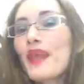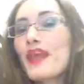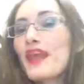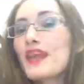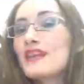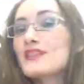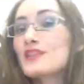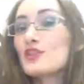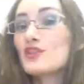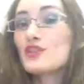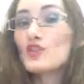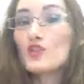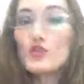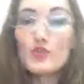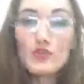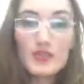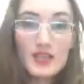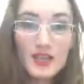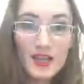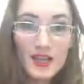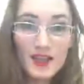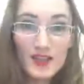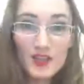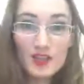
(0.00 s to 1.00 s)
It's a new
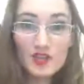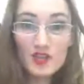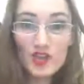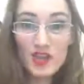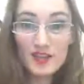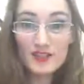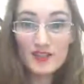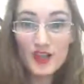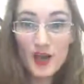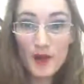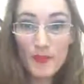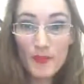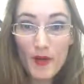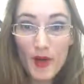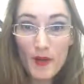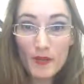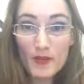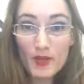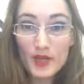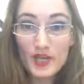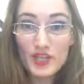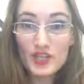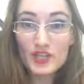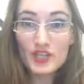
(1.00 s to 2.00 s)
study that just got
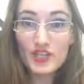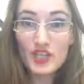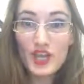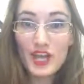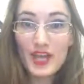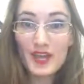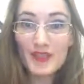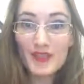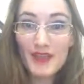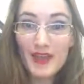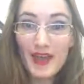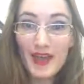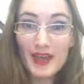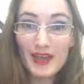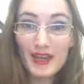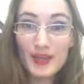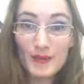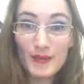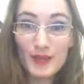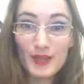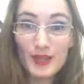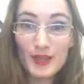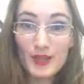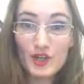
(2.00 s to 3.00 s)
published in the
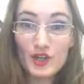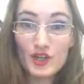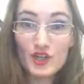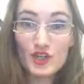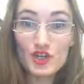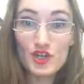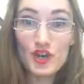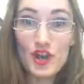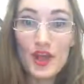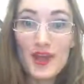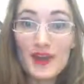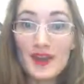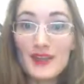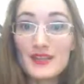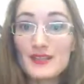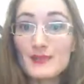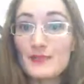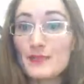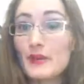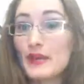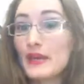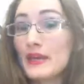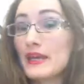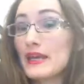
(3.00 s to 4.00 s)
academic literature and has
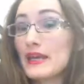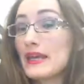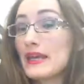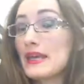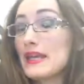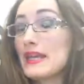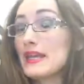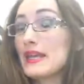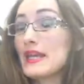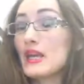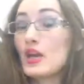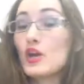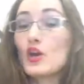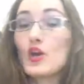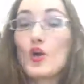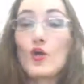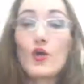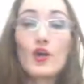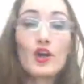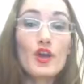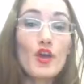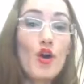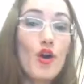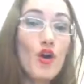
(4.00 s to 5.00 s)
been
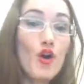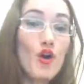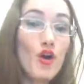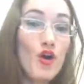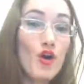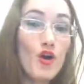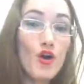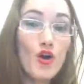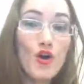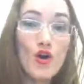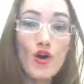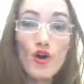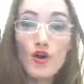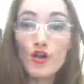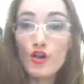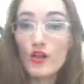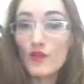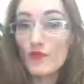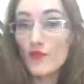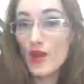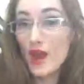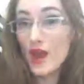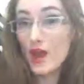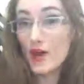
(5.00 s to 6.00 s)
going all
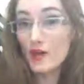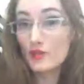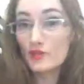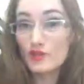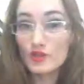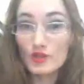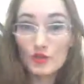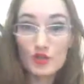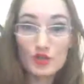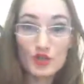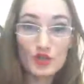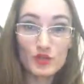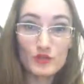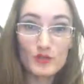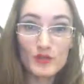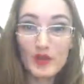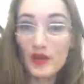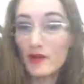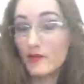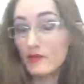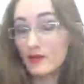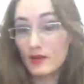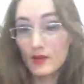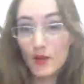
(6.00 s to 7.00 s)
around
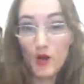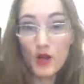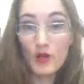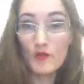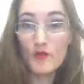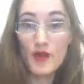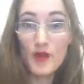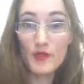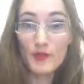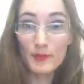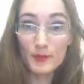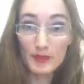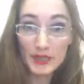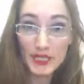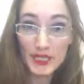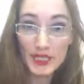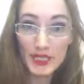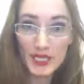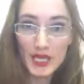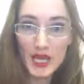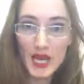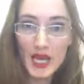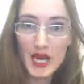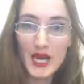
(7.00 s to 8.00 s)
all around the
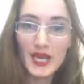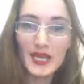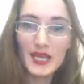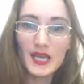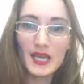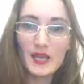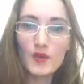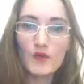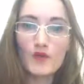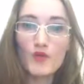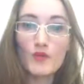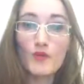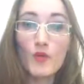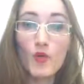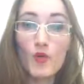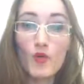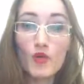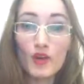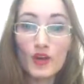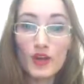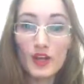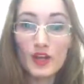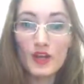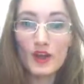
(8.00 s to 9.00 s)
media, getting
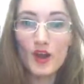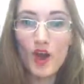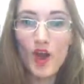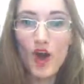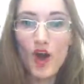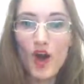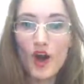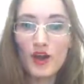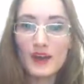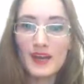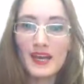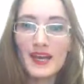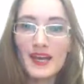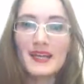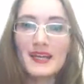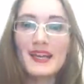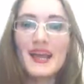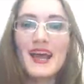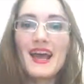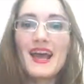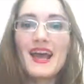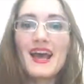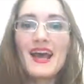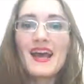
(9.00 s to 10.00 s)
reported on it
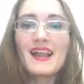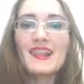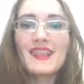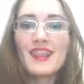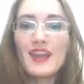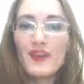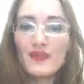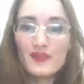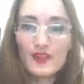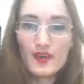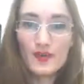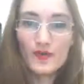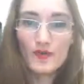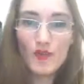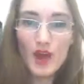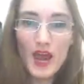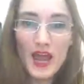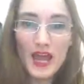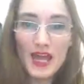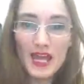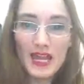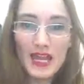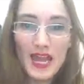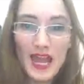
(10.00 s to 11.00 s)
left and
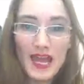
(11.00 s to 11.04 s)
right.